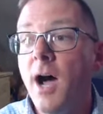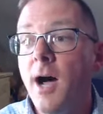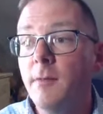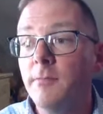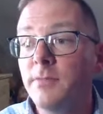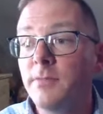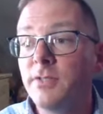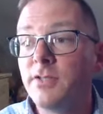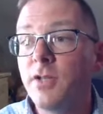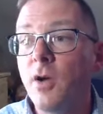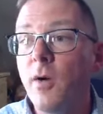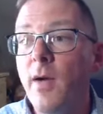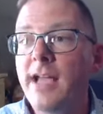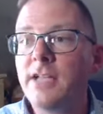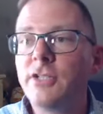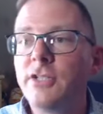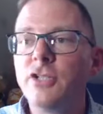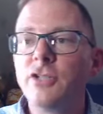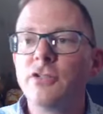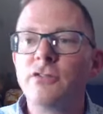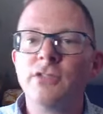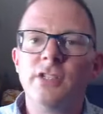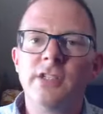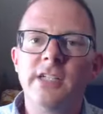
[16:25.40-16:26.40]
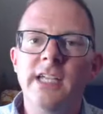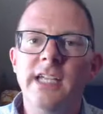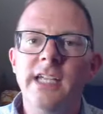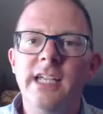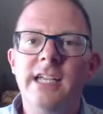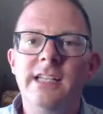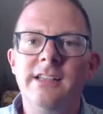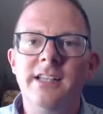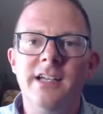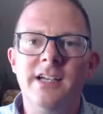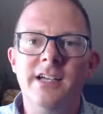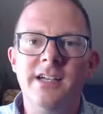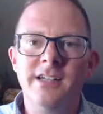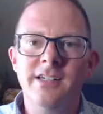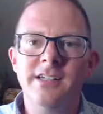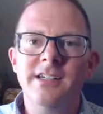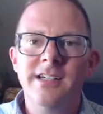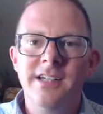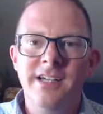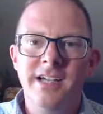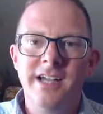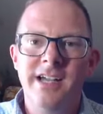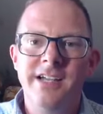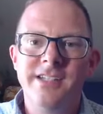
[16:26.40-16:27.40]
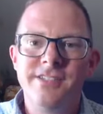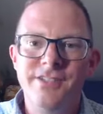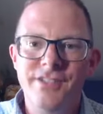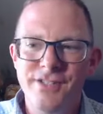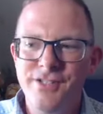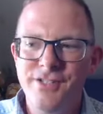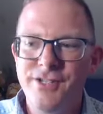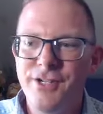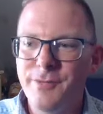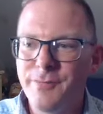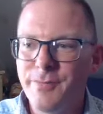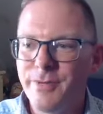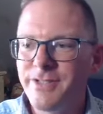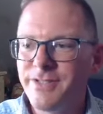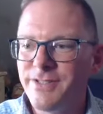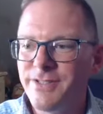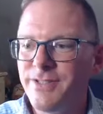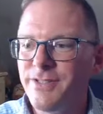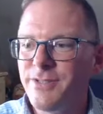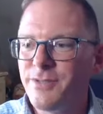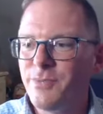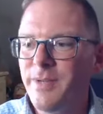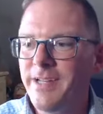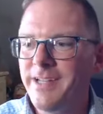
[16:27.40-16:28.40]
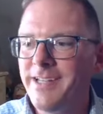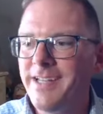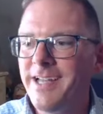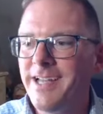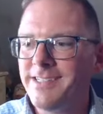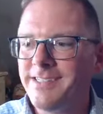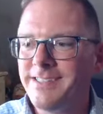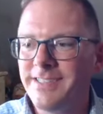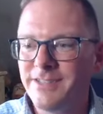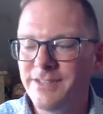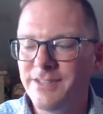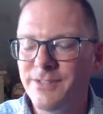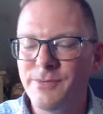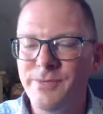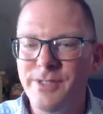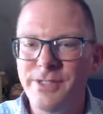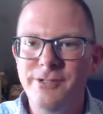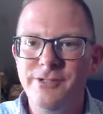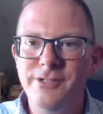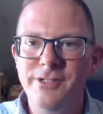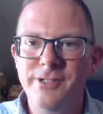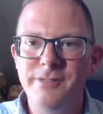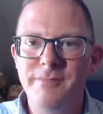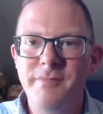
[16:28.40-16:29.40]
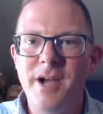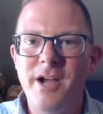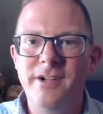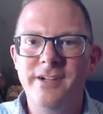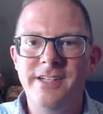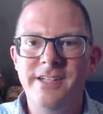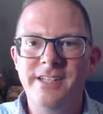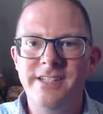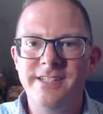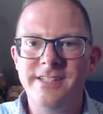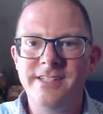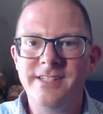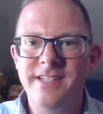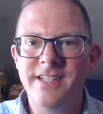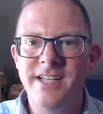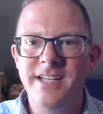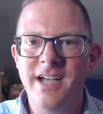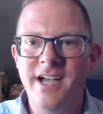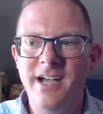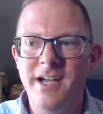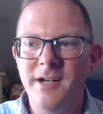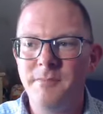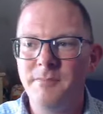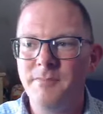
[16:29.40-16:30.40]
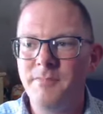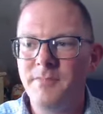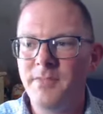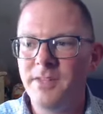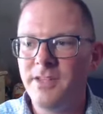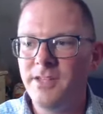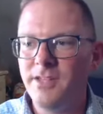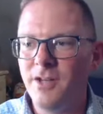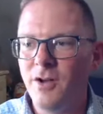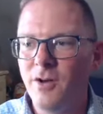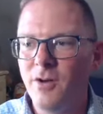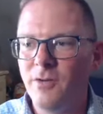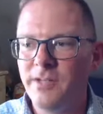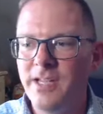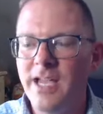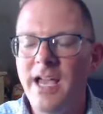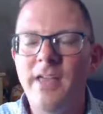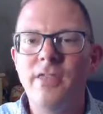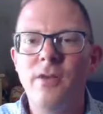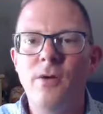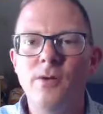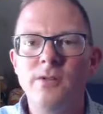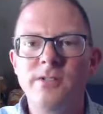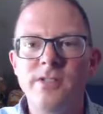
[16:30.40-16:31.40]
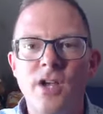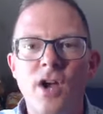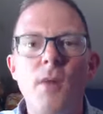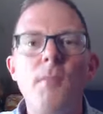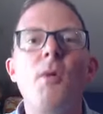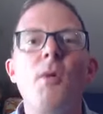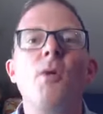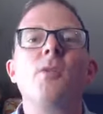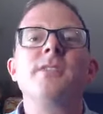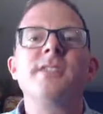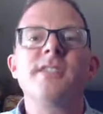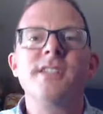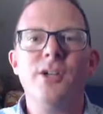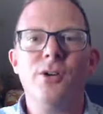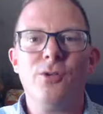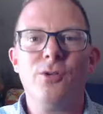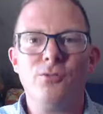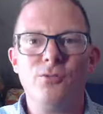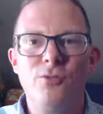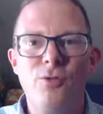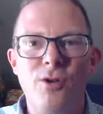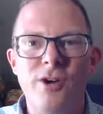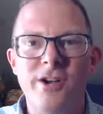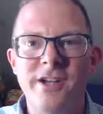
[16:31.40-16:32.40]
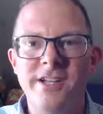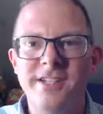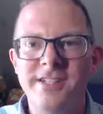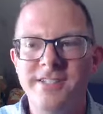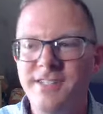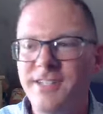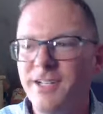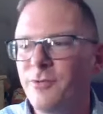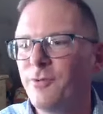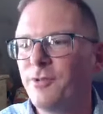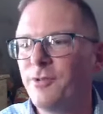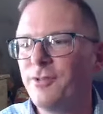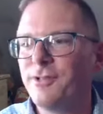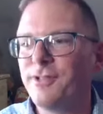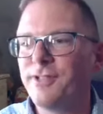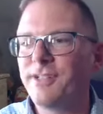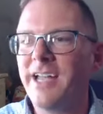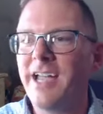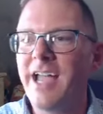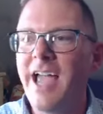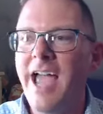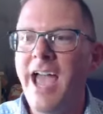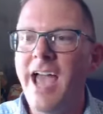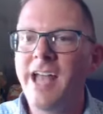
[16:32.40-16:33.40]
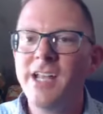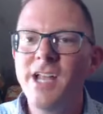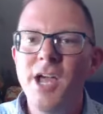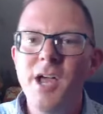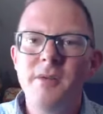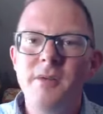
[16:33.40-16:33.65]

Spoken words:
So as you're looking at the yearbooks this weekend at the reunion parties, you know, yeah, those are mostly Aurorans that we're looking at,